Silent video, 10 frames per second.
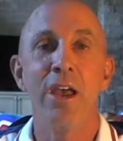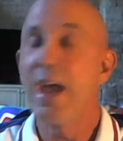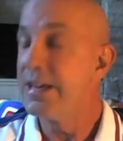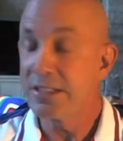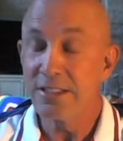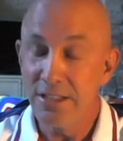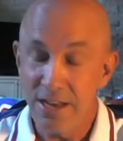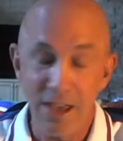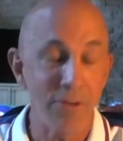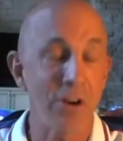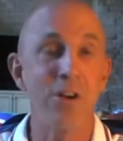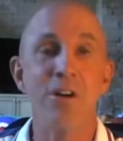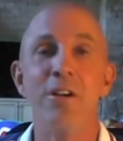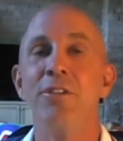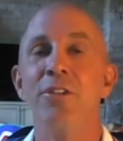And it's never
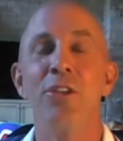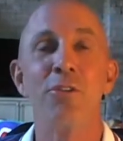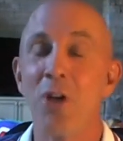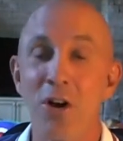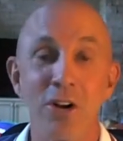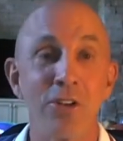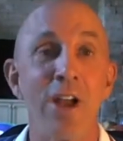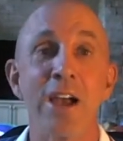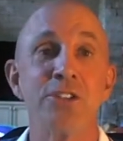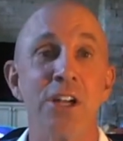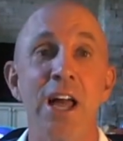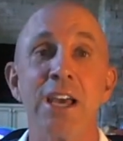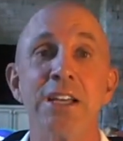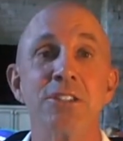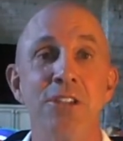gone the wrong direction
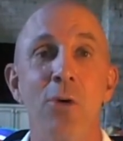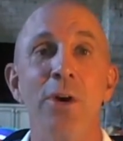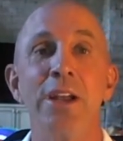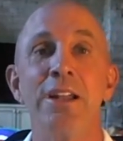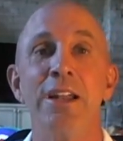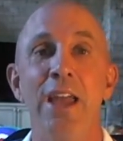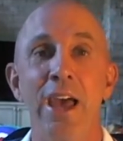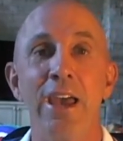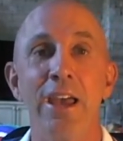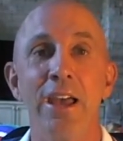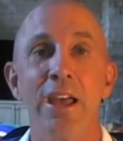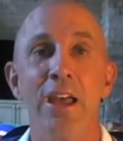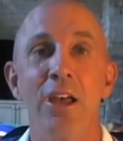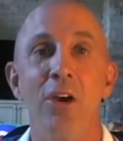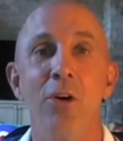like it's going today.
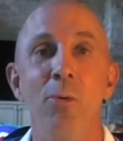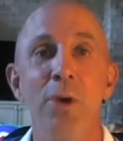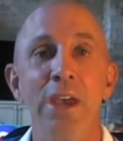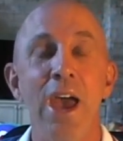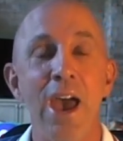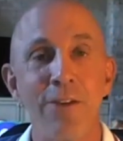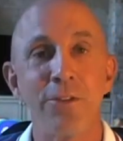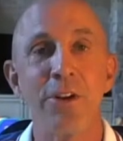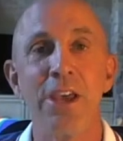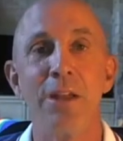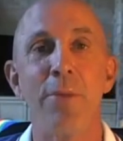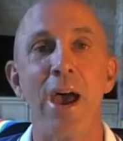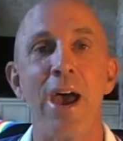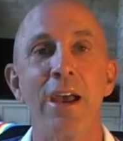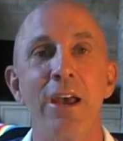We have to get
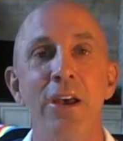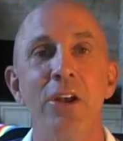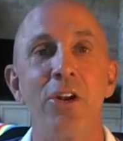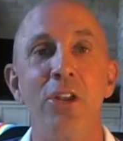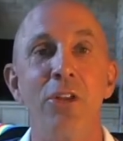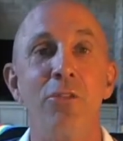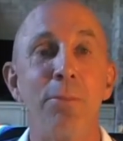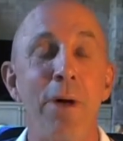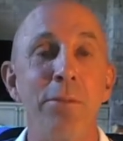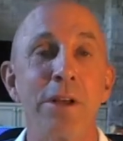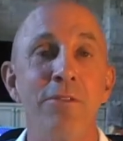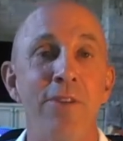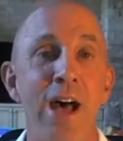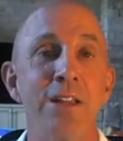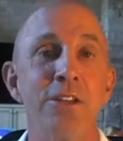back to the Republican
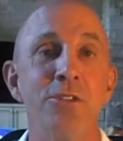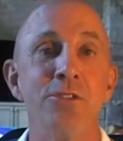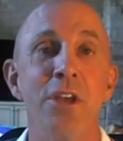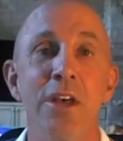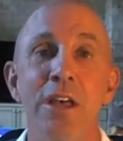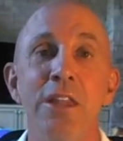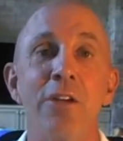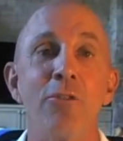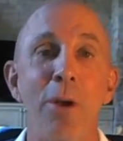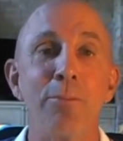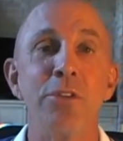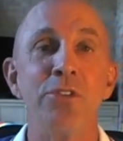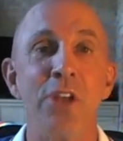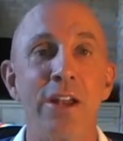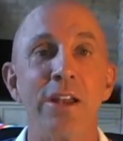values that
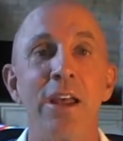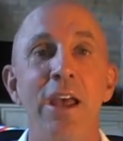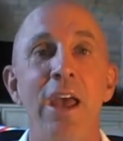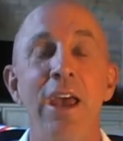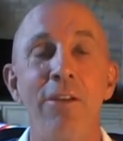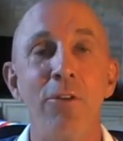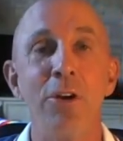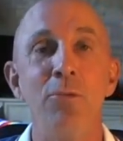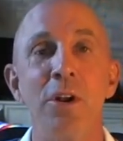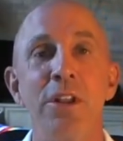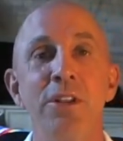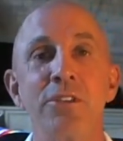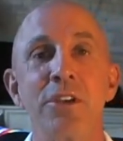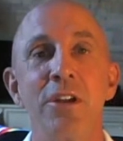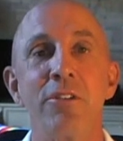represent everyone in
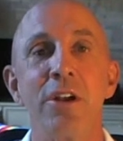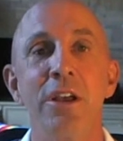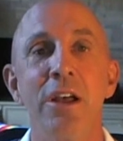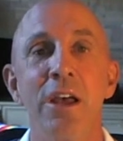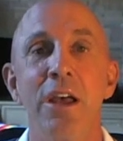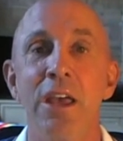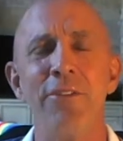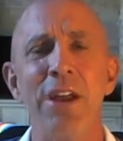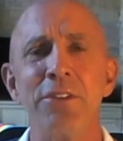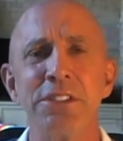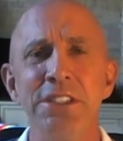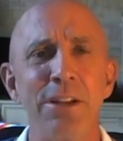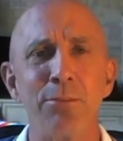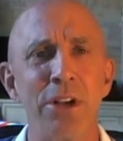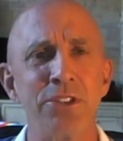this country. I've never
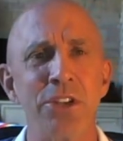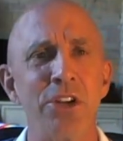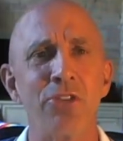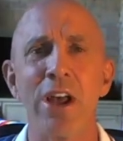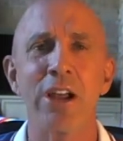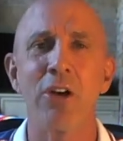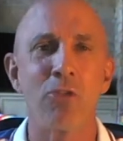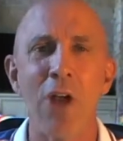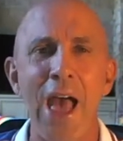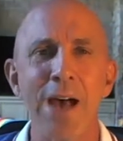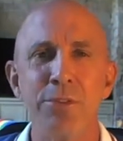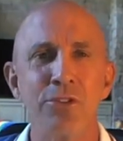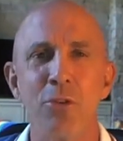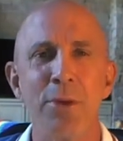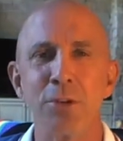seen a president try to grab
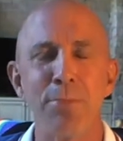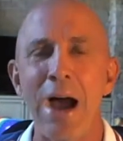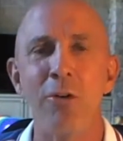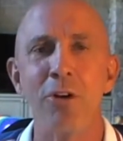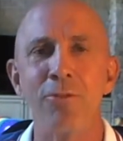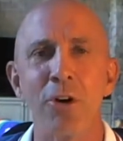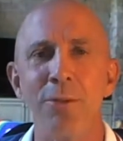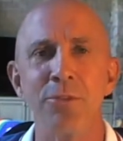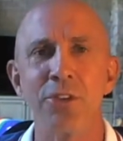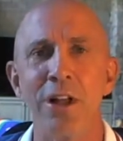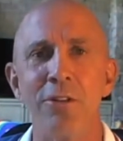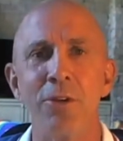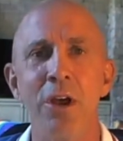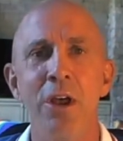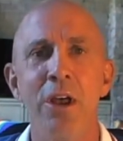so much power for himself.